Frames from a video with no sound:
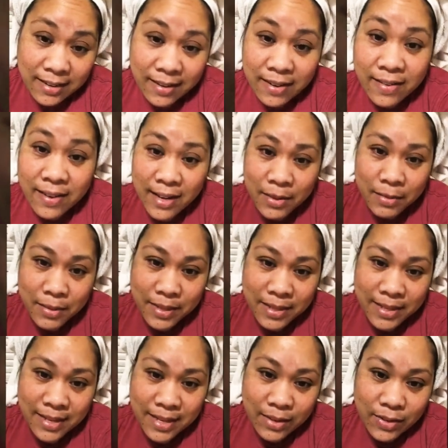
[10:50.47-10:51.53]
or I would
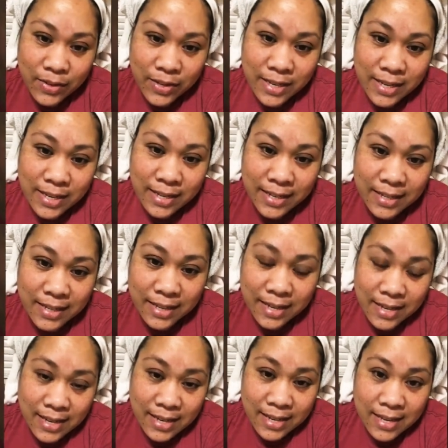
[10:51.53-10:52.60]
say in Chuukese,
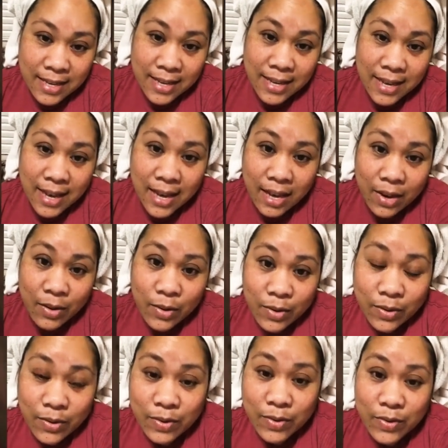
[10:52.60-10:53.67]
how
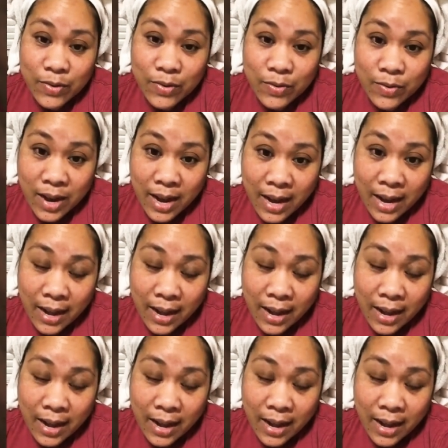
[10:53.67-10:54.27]
wow,